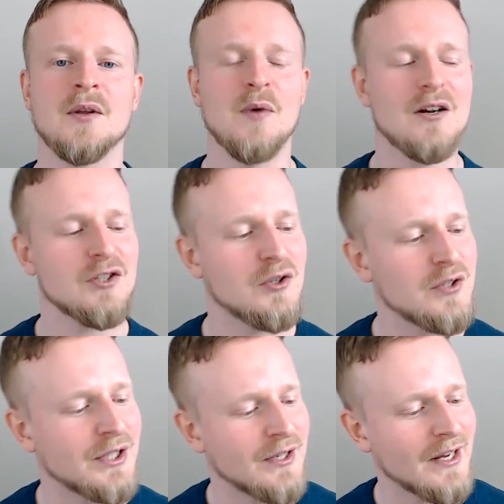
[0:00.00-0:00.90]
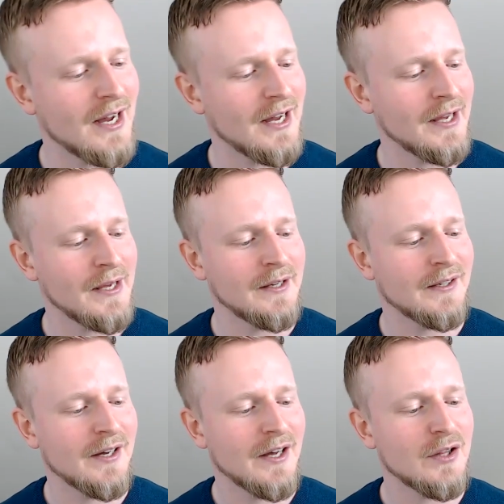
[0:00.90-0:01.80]
whilst you deny
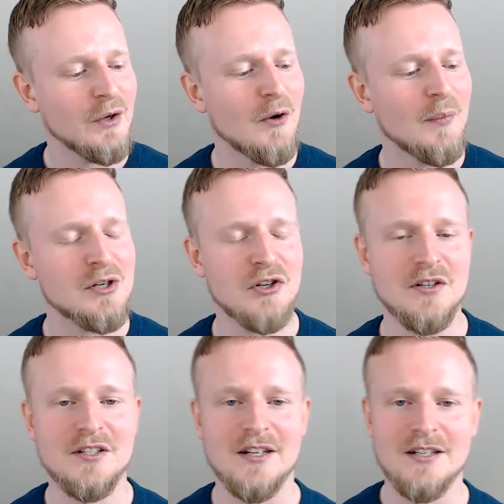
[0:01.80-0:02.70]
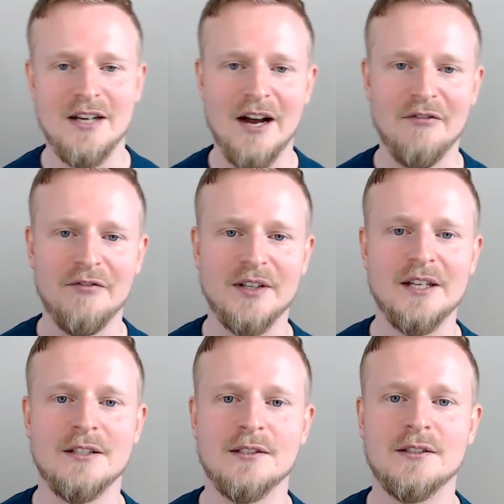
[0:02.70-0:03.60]
the opportunity to have
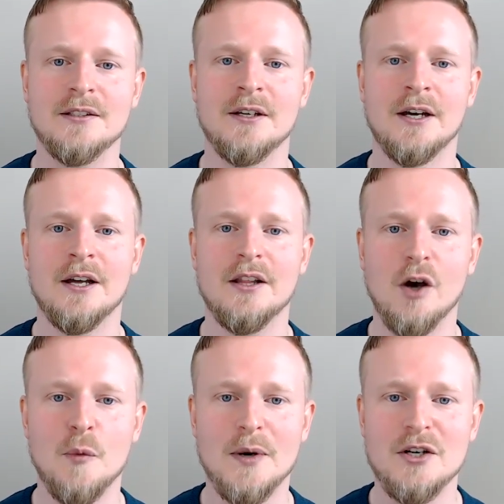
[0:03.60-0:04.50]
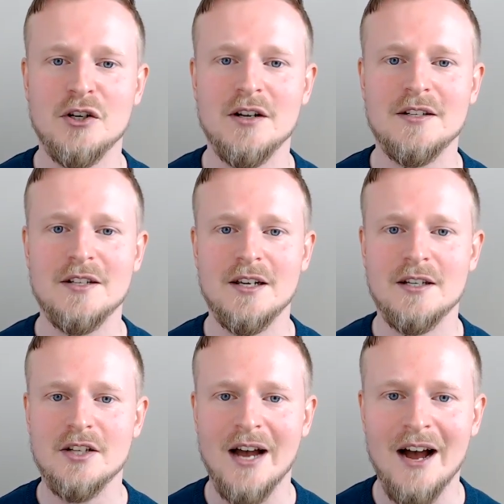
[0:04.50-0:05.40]
faith, the opportunity
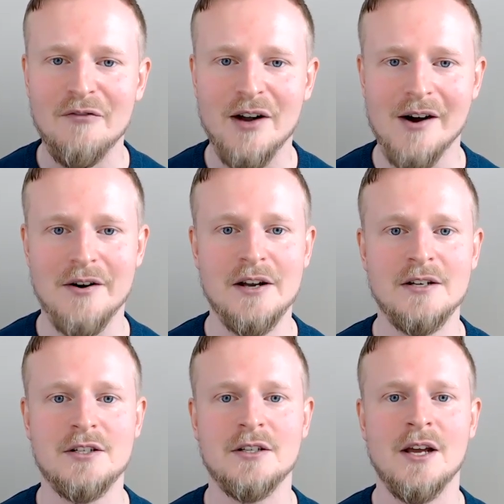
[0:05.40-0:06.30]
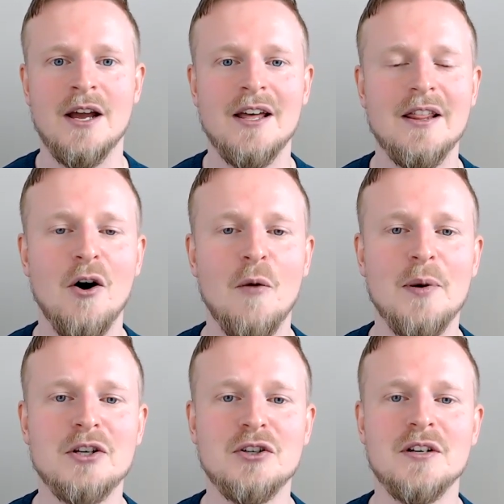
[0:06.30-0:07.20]
to have courage, the
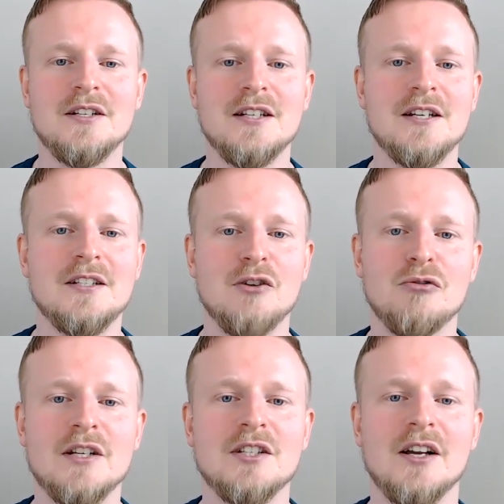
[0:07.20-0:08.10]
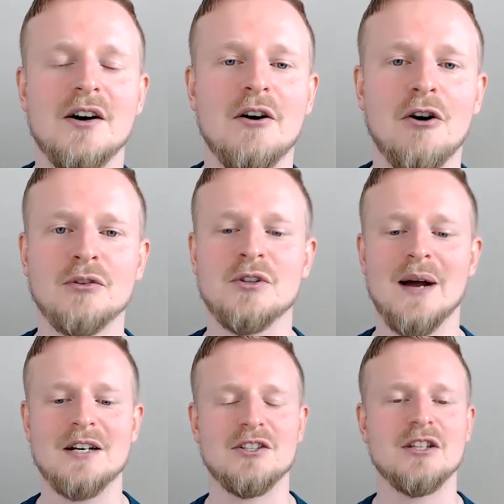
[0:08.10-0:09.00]
opportunity to risk it all, to
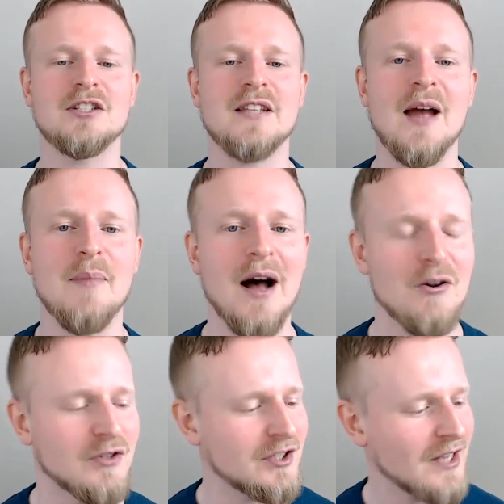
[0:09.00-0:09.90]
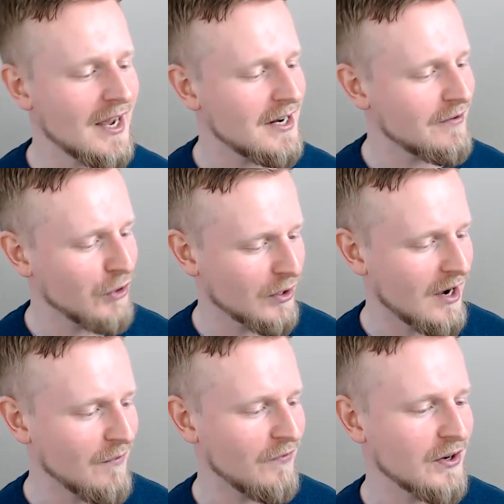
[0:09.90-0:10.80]
actually step outside of your
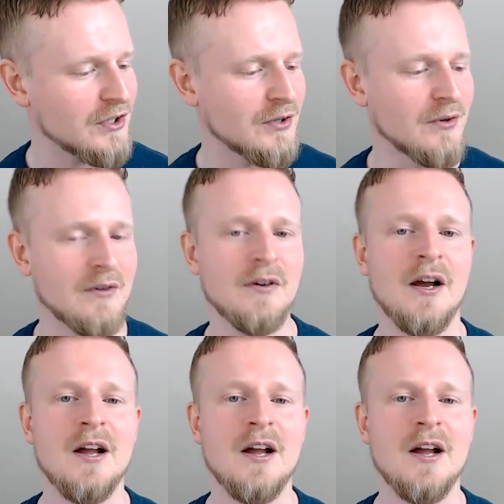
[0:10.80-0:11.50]
comfort zone,